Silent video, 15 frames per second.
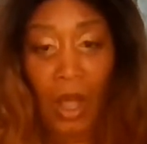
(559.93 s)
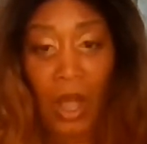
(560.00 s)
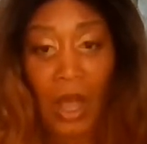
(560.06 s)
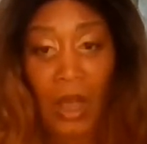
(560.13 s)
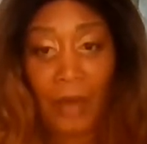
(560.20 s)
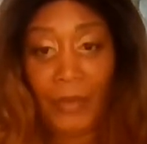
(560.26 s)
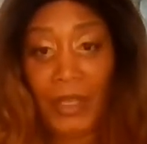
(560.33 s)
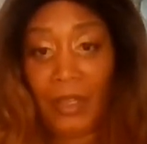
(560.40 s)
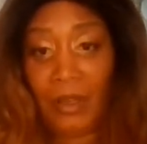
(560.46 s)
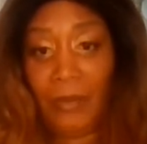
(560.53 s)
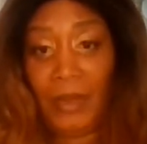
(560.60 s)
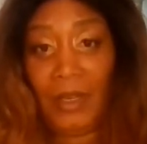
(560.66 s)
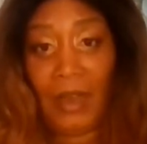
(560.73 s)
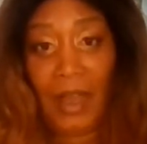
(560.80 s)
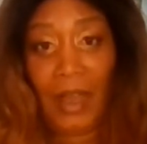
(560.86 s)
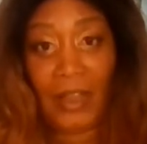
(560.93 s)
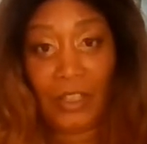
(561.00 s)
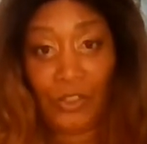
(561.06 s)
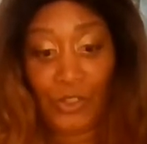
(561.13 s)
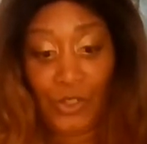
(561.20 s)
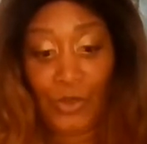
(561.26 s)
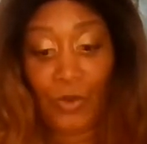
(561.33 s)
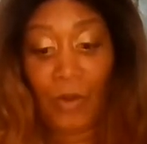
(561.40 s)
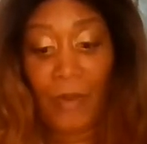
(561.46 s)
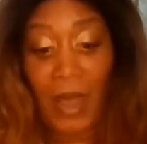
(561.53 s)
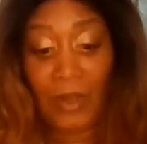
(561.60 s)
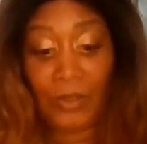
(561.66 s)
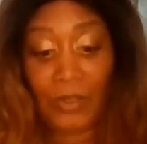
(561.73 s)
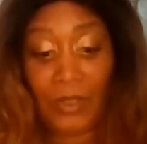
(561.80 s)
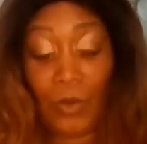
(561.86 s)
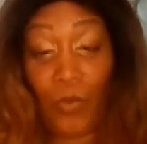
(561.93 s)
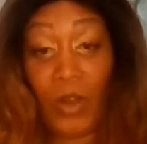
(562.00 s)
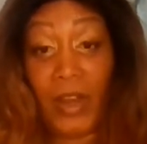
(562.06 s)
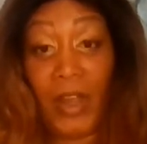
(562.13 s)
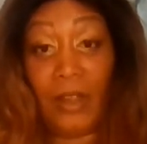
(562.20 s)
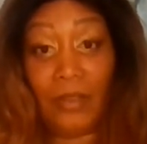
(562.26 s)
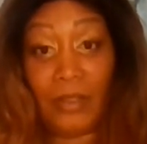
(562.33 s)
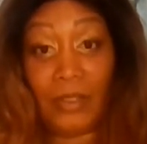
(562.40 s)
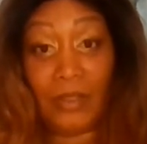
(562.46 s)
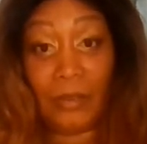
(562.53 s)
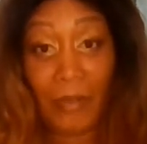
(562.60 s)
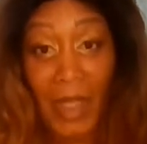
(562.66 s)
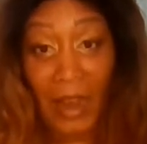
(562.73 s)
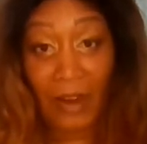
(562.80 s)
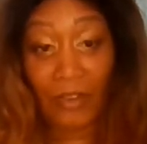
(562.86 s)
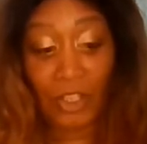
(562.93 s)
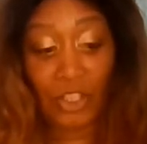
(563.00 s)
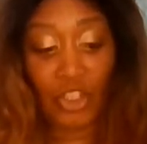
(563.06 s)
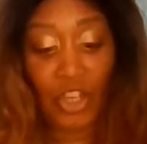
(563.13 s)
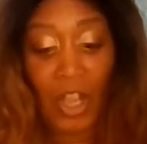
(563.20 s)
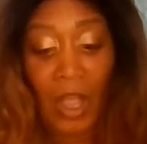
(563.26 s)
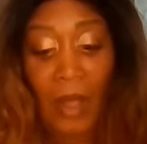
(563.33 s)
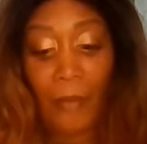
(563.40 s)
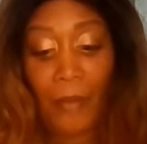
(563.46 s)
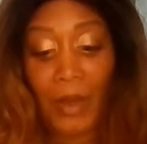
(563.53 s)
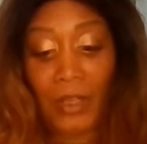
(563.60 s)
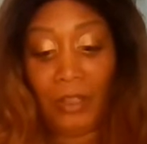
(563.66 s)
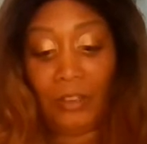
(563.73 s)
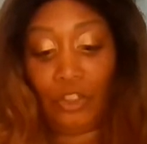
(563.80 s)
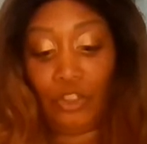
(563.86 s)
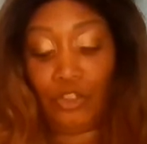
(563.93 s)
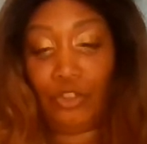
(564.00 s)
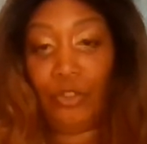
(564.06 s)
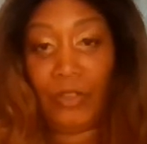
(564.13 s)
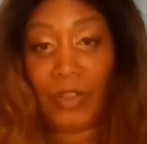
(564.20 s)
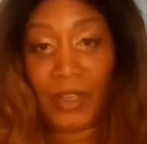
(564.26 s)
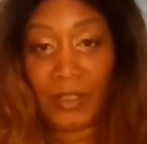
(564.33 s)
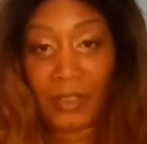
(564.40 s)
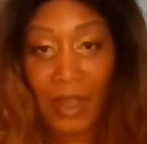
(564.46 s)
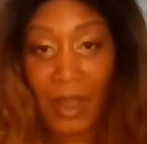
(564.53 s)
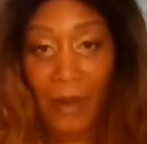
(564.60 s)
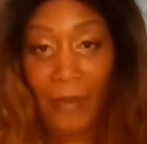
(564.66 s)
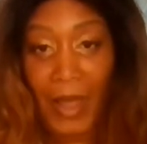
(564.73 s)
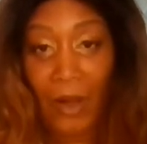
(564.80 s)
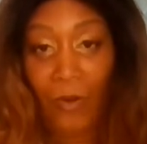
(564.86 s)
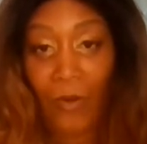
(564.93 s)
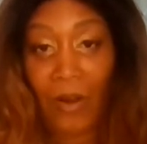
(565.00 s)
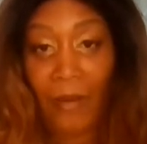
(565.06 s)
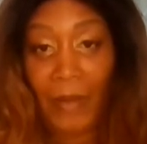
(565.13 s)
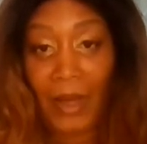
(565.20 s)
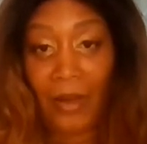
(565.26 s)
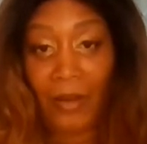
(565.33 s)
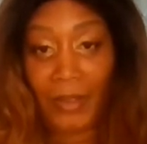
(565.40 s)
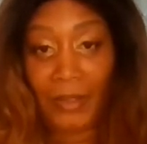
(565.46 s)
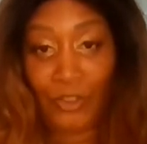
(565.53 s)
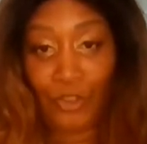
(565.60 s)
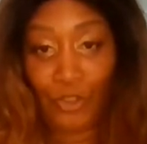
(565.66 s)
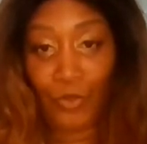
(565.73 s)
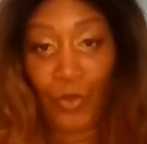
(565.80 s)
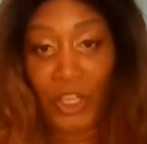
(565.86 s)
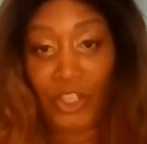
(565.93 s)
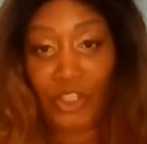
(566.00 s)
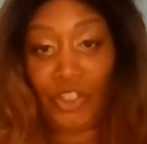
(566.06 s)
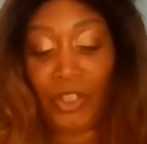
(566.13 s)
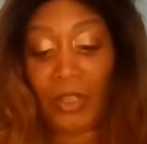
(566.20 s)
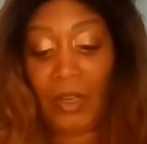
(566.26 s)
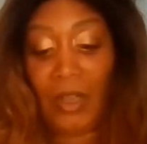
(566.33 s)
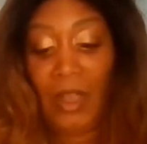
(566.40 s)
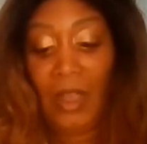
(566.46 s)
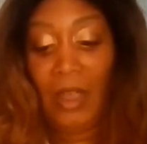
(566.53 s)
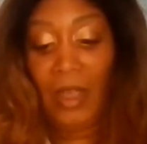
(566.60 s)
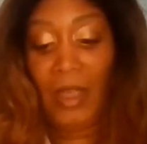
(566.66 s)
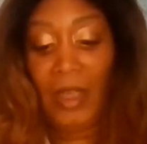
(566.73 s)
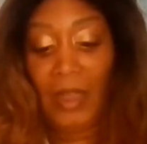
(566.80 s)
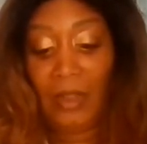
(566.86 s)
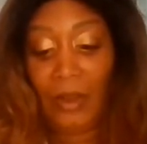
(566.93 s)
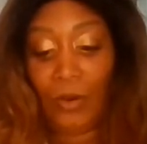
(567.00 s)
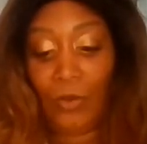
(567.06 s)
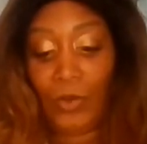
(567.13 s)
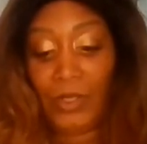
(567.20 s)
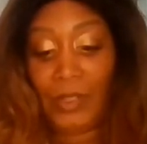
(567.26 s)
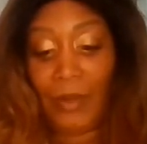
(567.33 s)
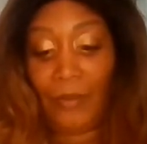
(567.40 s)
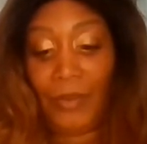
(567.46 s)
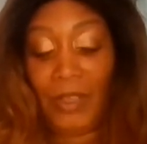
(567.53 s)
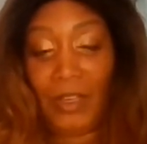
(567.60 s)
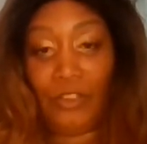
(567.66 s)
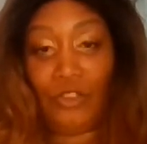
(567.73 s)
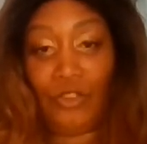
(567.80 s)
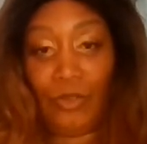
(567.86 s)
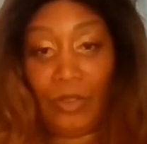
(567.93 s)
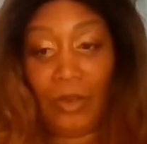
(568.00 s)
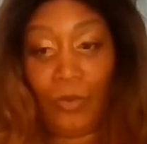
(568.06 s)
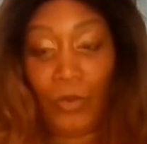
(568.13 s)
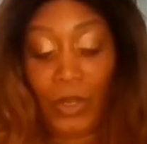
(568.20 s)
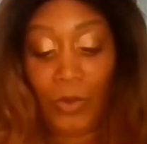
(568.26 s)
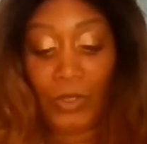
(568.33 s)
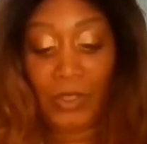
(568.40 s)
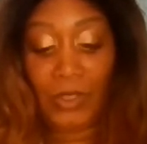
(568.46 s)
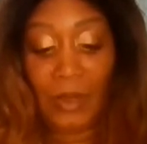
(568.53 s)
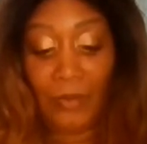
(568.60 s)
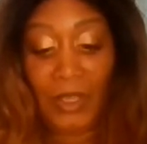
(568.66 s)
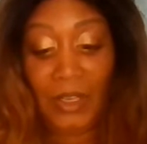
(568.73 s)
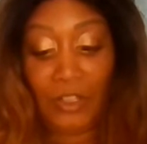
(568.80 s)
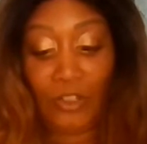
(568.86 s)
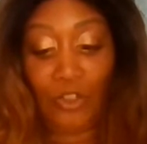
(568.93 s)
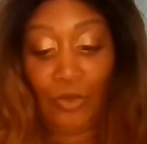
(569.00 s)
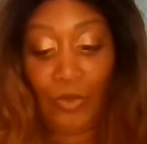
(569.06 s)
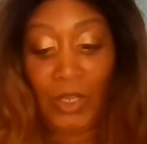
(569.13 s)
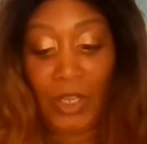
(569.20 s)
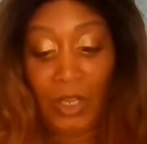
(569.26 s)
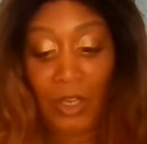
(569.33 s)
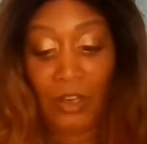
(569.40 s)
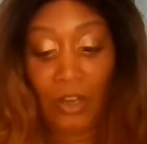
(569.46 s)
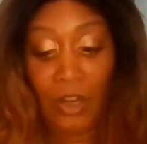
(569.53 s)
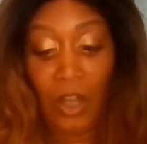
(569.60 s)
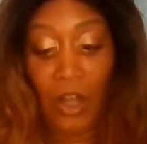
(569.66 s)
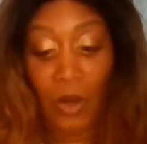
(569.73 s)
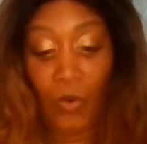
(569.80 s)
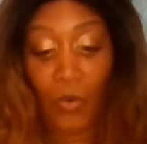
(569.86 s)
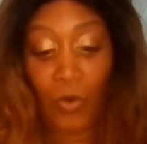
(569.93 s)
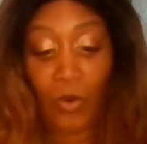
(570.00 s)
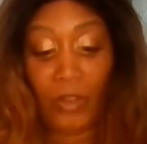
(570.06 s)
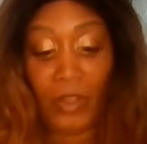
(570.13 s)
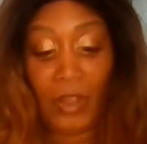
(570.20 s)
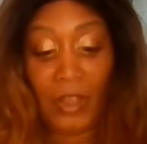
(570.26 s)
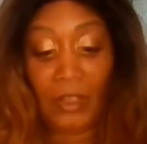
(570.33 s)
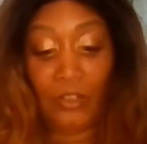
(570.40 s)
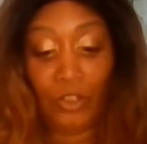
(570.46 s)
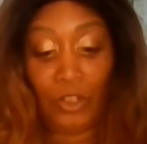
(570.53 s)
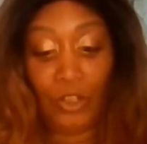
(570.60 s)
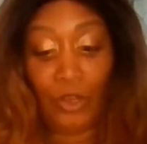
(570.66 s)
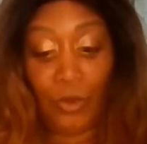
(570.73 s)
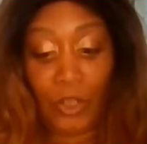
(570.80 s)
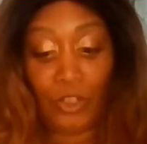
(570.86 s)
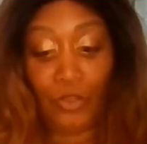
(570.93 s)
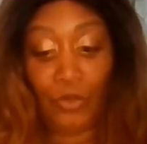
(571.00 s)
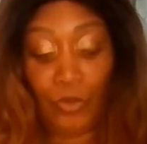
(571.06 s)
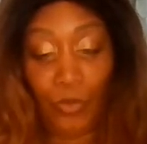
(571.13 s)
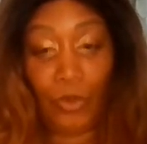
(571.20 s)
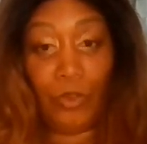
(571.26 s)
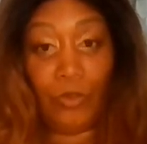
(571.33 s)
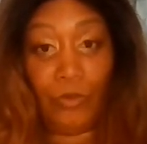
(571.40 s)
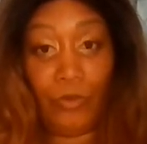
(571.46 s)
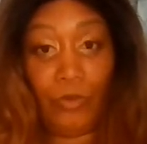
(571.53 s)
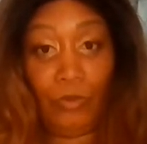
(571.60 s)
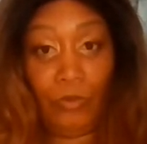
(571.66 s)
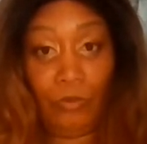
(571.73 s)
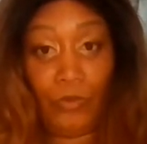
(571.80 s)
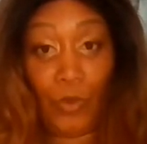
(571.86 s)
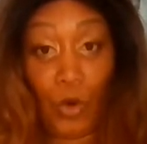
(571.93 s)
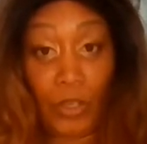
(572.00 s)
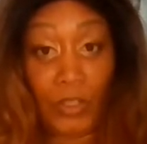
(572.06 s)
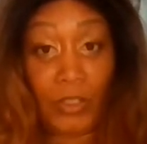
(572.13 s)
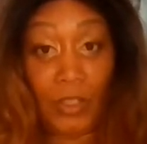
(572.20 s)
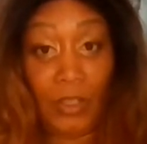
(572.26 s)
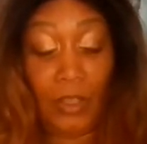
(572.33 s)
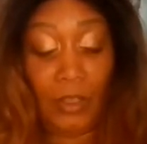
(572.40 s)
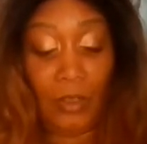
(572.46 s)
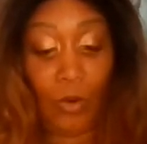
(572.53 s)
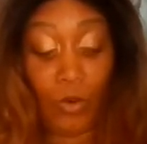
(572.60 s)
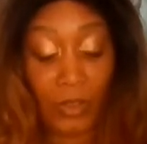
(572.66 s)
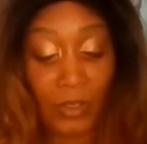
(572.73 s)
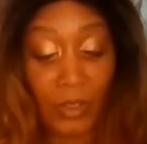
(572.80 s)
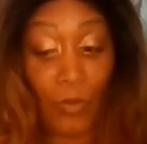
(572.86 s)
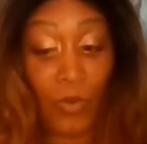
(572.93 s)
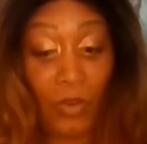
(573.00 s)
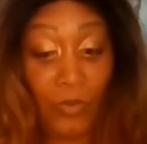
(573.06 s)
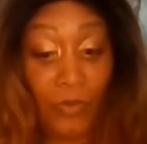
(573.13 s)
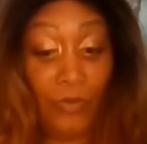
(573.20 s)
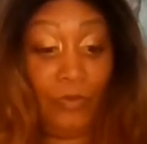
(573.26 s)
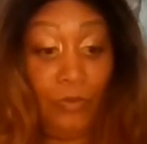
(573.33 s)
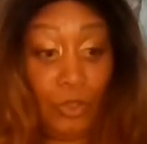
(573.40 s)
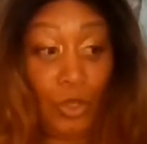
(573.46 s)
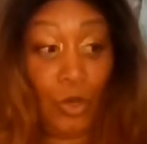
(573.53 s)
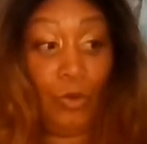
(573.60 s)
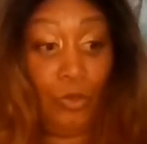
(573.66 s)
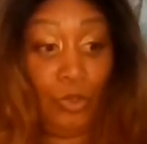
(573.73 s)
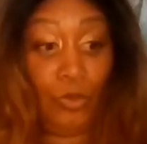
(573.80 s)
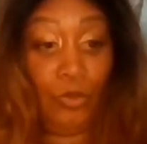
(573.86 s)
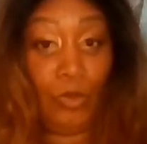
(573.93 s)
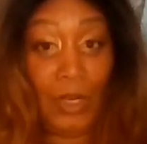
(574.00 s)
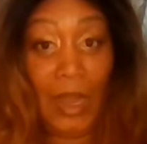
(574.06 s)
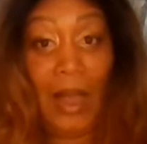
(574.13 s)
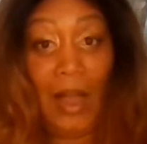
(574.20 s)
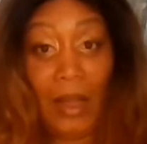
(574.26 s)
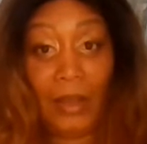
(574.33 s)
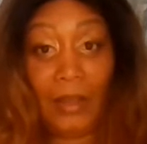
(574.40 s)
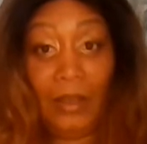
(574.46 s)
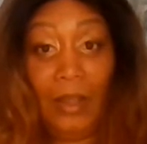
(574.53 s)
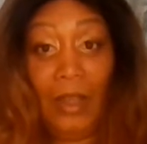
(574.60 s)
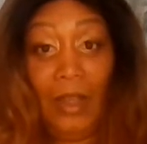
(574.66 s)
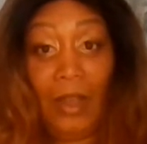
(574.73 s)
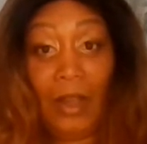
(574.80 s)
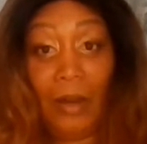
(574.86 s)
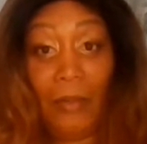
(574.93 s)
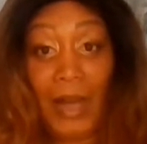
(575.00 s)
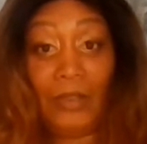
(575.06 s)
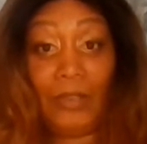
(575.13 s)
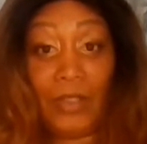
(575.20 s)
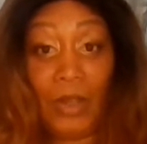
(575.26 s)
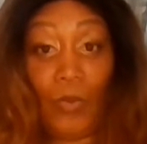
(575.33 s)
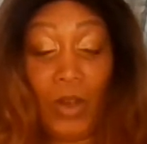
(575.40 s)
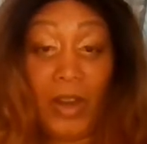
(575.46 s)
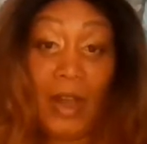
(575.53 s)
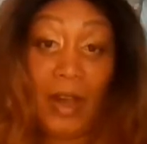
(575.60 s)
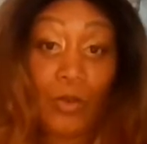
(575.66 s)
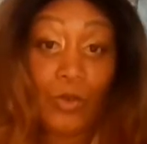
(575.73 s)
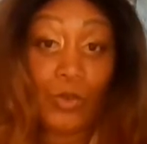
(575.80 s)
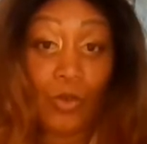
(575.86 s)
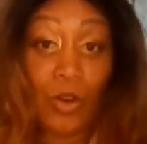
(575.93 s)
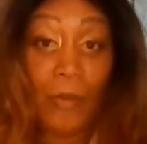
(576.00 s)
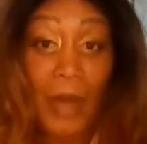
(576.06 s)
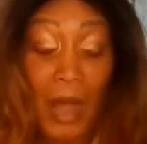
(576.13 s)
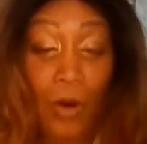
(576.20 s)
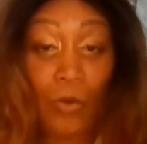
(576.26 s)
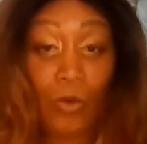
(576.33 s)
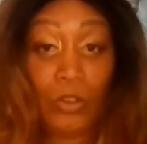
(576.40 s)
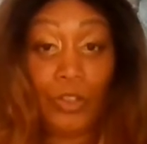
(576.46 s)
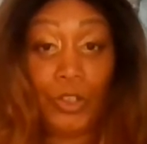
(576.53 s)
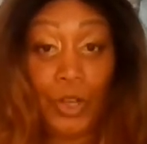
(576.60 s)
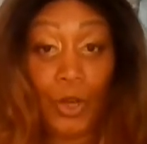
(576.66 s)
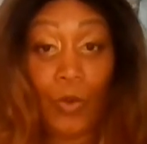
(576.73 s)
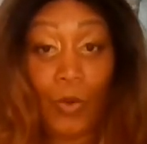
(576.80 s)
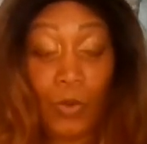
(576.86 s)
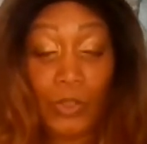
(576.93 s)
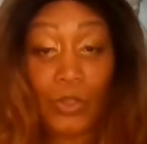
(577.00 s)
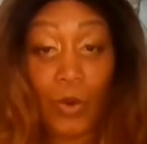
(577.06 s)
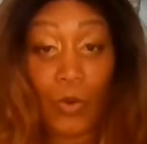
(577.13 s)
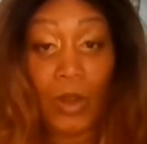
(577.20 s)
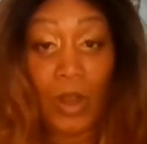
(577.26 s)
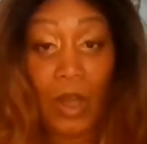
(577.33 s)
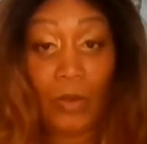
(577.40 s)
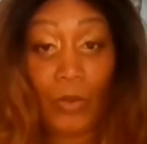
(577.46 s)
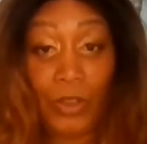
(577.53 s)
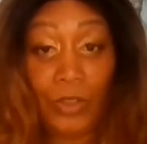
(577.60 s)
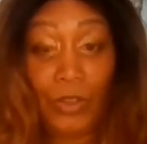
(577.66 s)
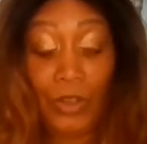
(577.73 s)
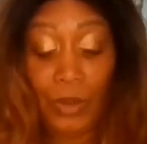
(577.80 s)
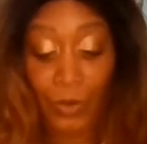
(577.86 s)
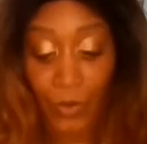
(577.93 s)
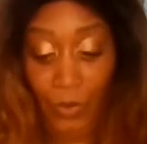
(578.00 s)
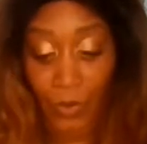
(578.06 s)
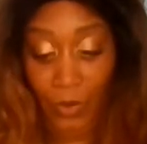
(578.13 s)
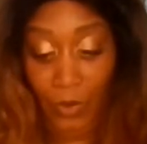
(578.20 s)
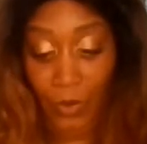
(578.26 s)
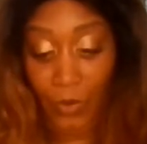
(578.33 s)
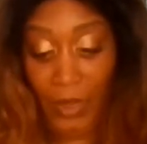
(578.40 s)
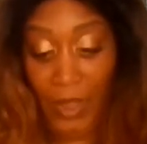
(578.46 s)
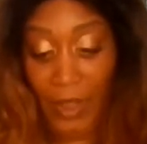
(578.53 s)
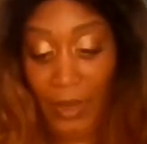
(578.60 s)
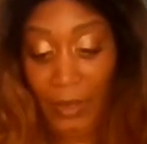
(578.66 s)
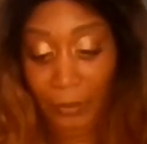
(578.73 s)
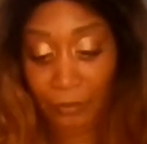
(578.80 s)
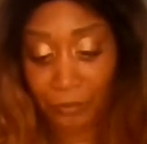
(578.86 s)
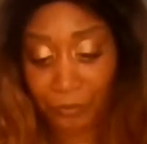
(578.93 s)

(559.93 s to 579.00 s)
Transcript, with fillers: Um, they could have been lying to you about someone else's marriage, but the truth has come out about a situation, and there was something that you, it, it was something that you didn't know, or that, you know, because you were falsely, or someone told you a lie about someone else, or about, you know, what was going on with you, okay?